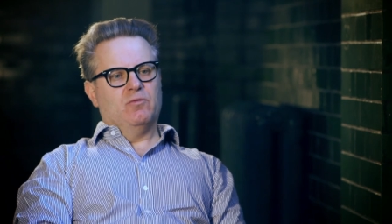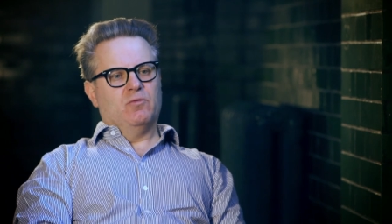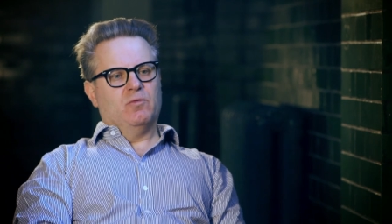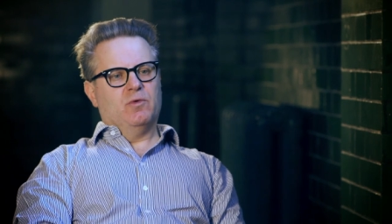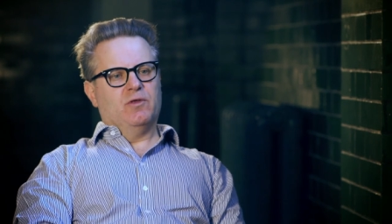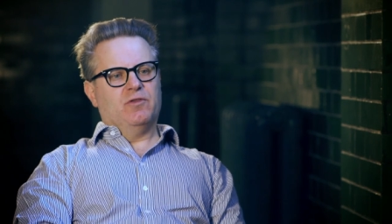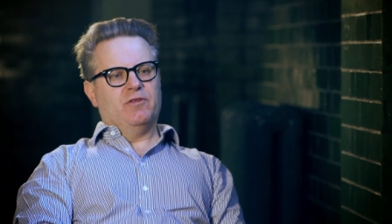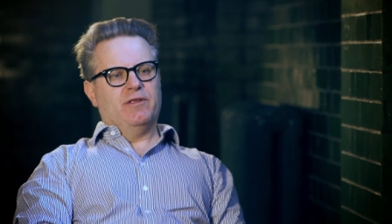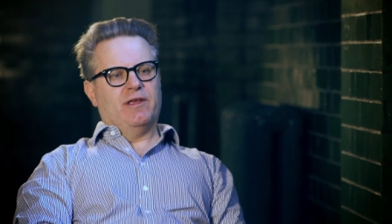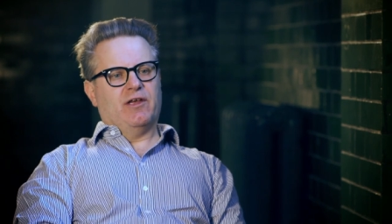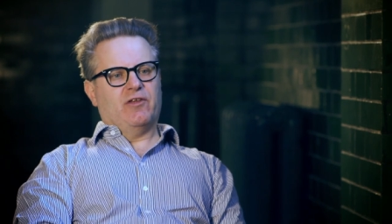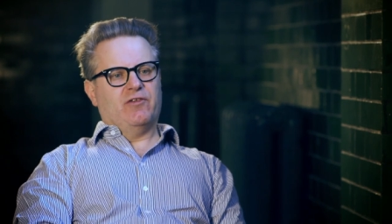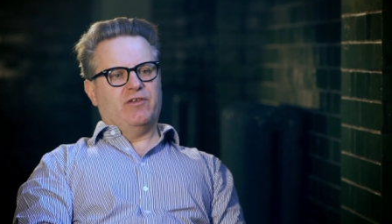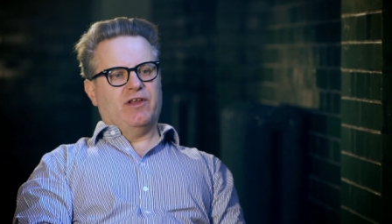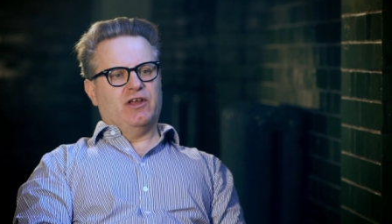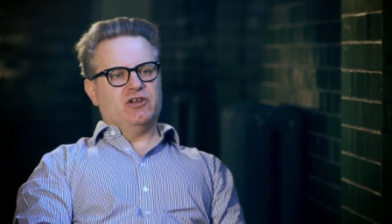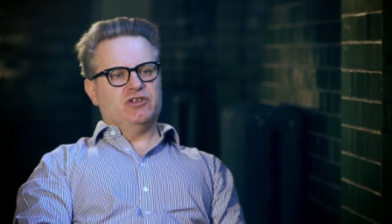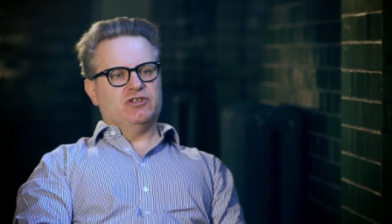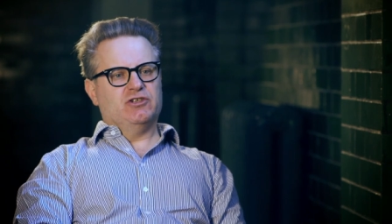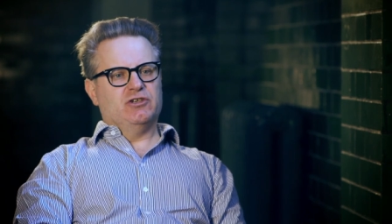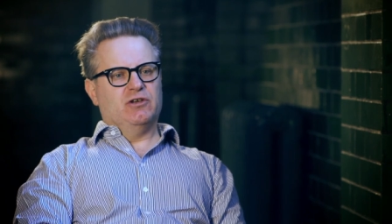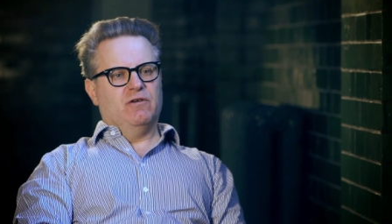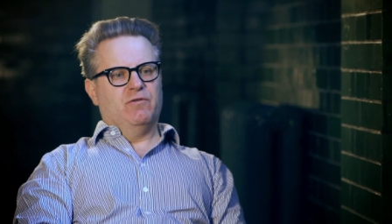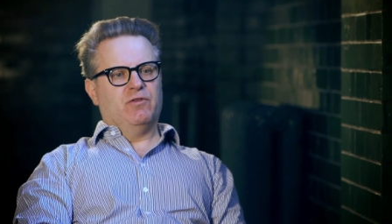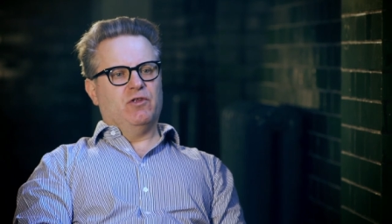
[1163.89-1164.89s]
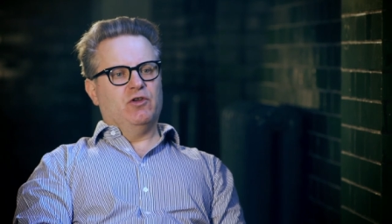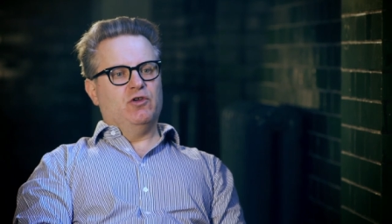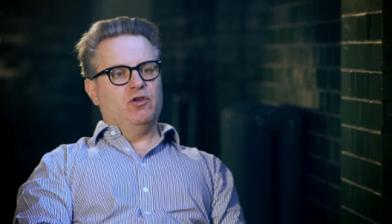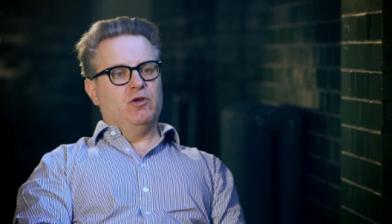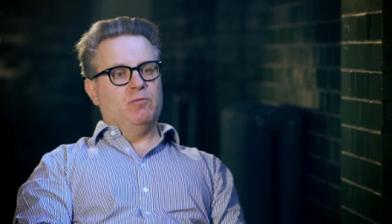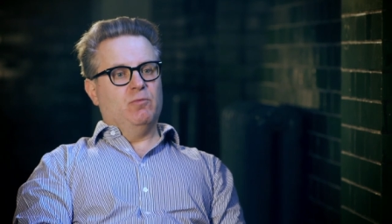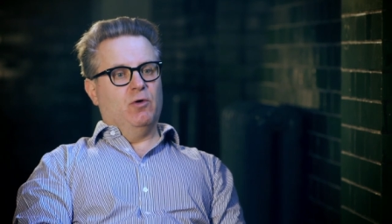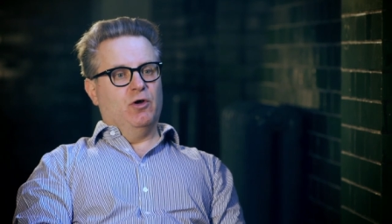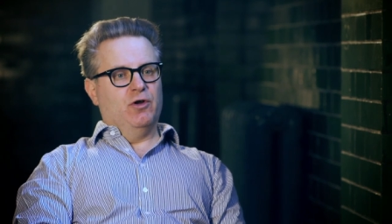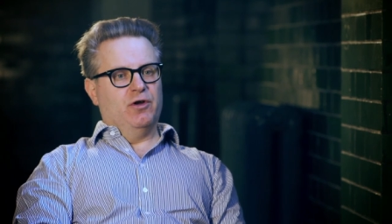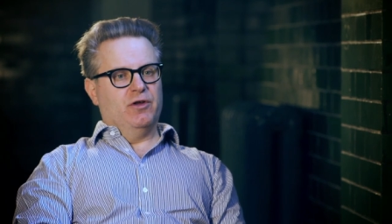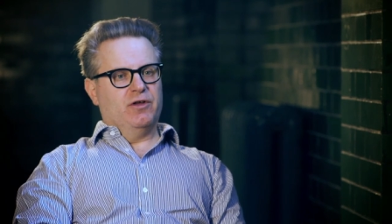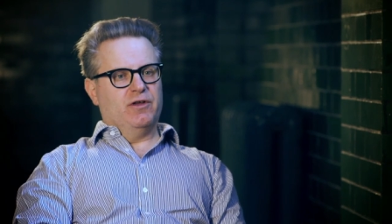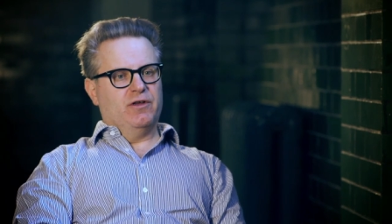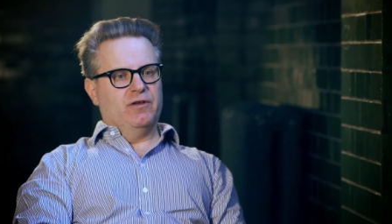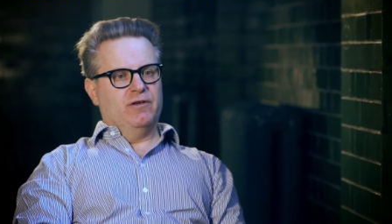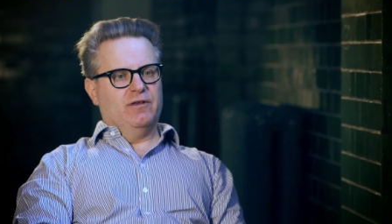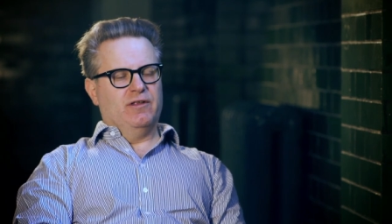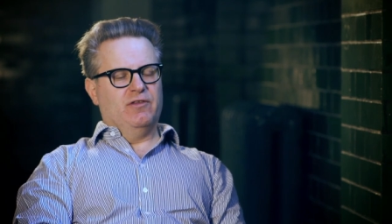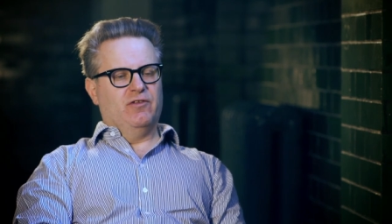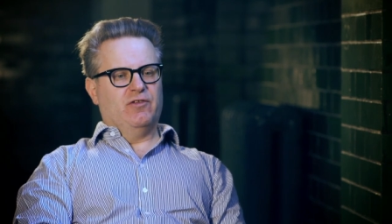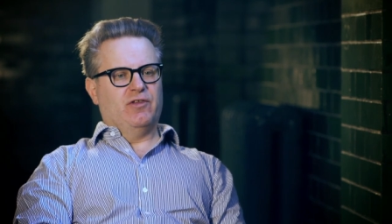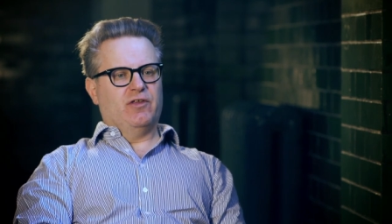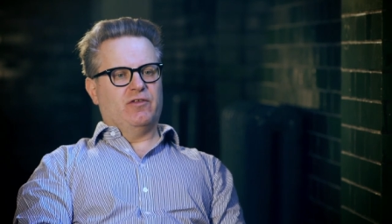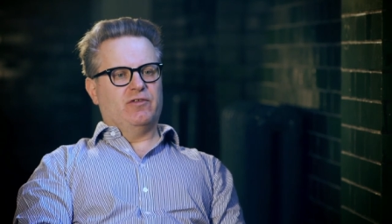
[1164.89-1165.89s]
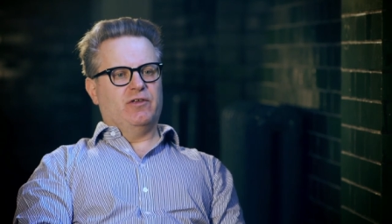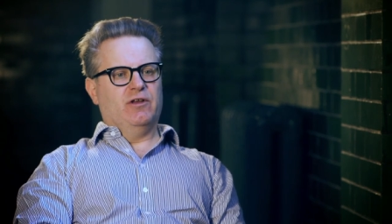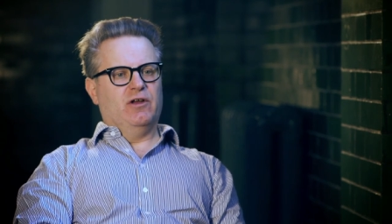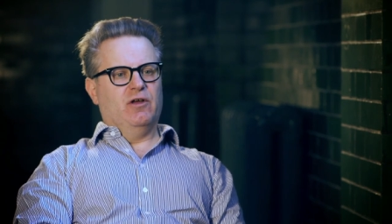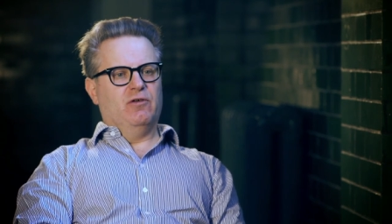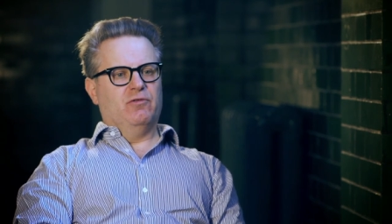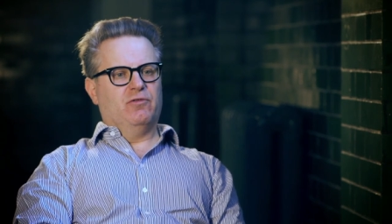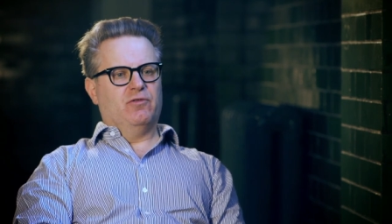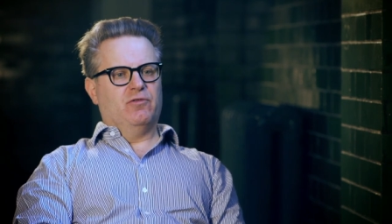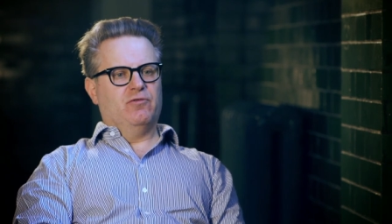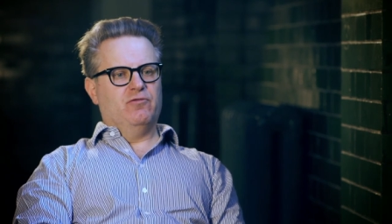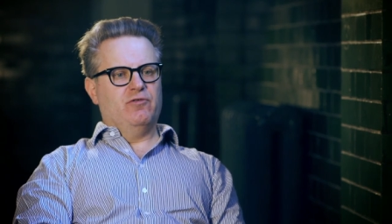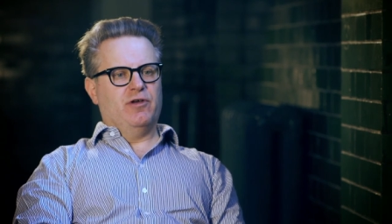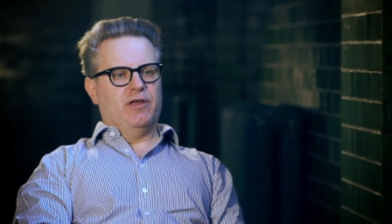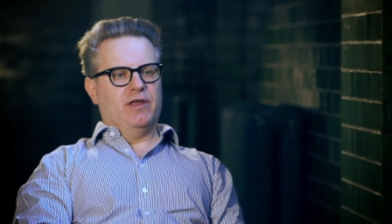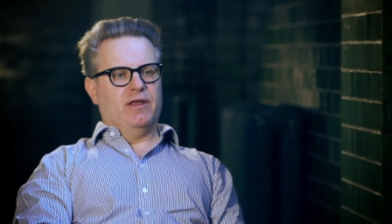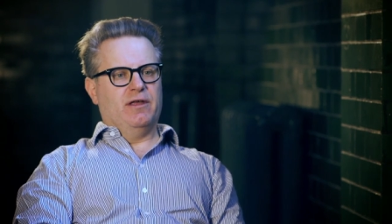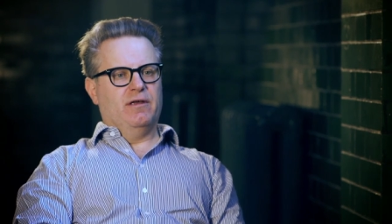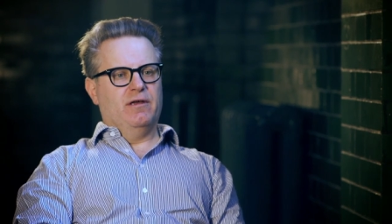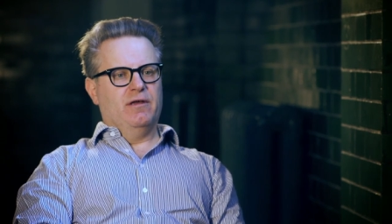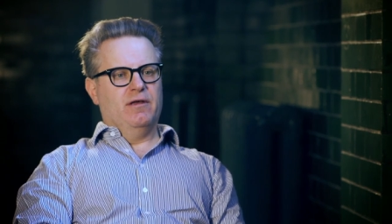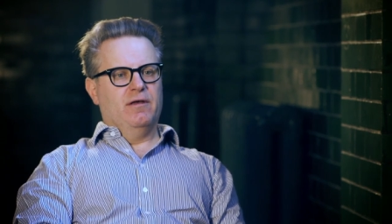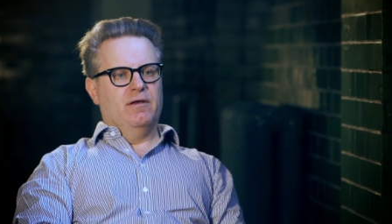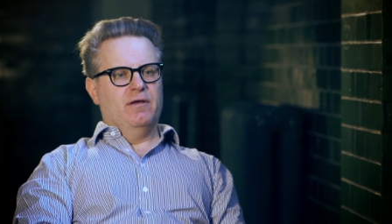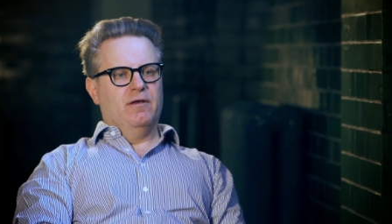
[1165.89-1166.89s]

with the accession of the new monarch in 1603,